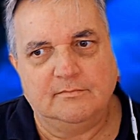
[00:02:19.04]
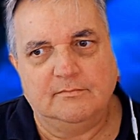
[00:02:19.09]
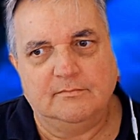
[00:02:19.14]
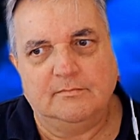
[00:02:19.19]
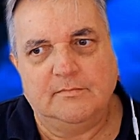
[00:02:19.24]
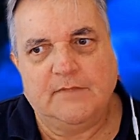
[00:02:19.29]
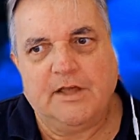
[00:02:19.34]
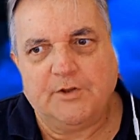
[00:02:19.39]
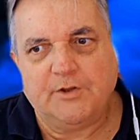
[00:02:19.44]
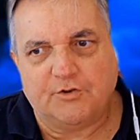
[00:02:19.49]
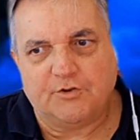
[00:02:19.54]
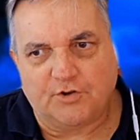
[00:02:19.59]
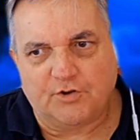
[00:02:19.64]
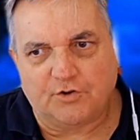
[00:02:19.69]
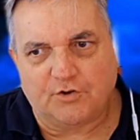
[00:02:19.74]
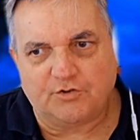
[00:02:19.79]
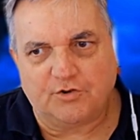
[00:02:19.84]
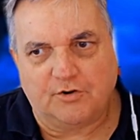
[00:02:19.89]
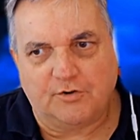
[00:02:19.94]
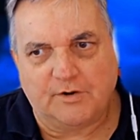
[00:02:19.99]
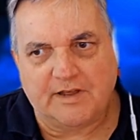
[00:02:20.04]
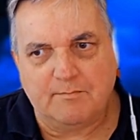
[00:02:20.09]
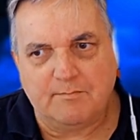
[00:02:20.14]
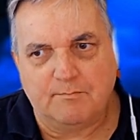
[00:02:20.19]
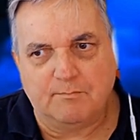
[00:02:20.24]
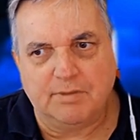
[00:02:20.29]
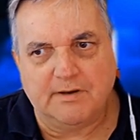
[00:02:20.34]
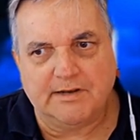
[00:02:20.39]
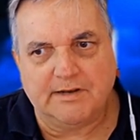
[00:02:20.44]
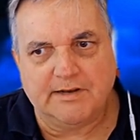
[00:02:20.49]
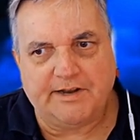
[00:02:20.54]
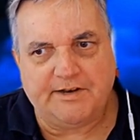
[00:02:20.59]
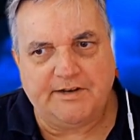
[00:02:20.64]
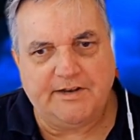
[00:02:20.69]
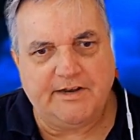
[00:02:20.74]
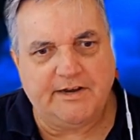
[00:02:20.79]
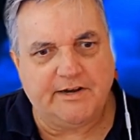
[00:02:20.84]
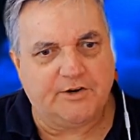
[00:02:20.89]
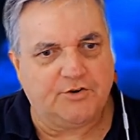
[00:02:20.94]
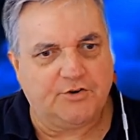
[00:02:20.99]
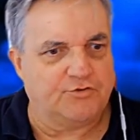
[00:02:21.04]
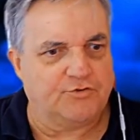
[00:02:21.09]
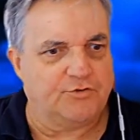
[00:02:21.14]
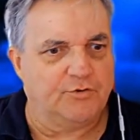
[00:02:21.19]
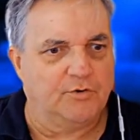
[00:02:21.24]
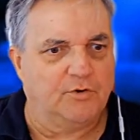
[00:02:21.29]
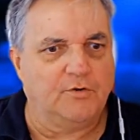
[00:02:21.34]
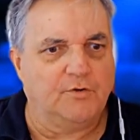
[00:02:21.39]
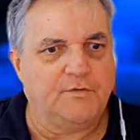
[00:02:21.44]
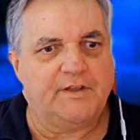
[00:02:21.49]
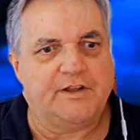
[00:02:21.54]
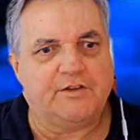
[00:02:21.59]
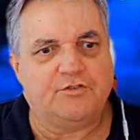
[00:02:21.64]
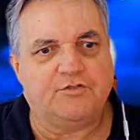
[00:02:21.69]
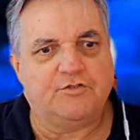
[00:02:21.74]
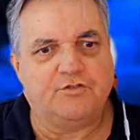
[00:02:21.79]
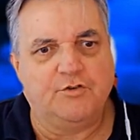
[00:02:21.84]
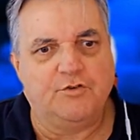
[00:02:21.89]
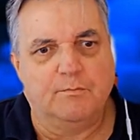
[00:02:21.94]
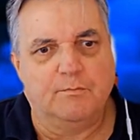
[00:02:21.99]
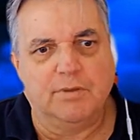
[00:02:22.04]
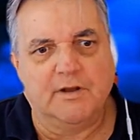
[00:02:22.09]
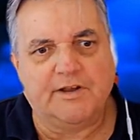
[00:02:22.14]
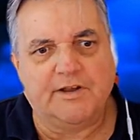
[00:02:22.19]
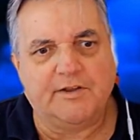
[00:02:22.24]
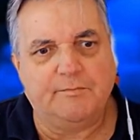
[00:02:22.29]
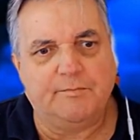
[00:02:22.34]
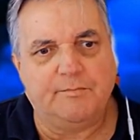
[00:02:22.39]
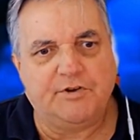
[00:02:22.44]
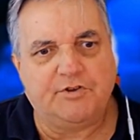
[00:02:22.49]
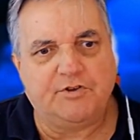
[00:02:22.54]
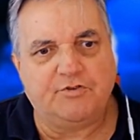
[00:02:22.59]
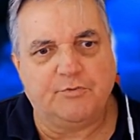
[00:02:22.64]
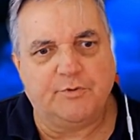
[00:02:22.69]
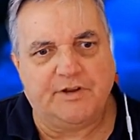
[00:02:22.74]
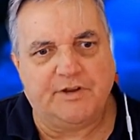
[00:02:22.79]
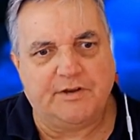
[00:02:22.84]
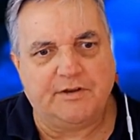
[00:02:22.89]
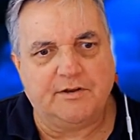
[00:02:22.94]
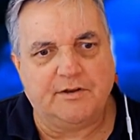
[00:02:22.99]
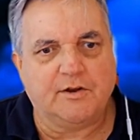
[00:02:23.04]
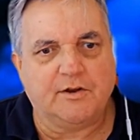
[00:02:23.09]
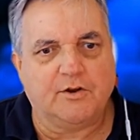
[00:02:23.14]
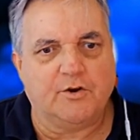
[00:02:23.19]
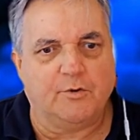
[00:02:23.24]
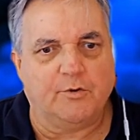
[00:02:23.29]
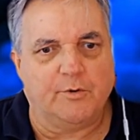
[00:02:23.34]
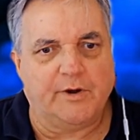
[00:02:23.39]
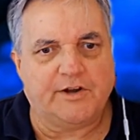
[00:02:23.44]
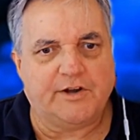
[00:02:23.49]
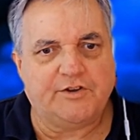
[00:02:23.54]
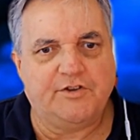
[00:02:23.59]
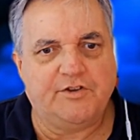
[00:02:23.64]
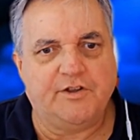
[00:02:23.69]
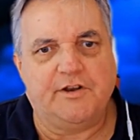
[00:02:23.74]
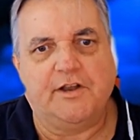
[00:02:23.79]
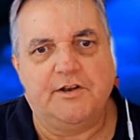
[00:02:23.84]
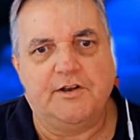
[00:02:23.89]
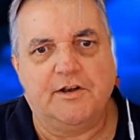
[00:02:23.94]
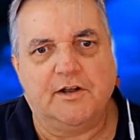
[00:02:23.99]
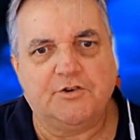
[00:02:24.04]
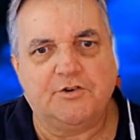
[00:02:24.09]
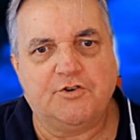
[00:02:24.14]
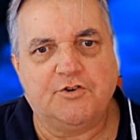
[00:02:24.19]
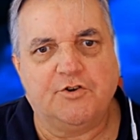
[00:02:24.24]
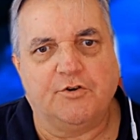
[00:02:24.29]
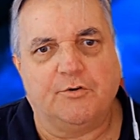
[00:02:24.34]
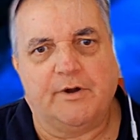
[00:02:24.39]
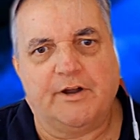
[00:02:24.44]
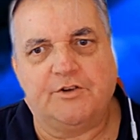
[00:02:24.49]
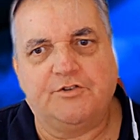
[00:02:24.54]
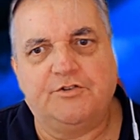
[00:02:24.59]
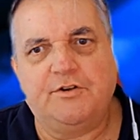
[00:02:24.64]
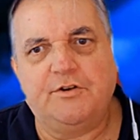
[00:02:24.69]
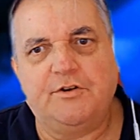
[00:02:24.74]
There's also a blending control that's to blend between corrected and non-corrected.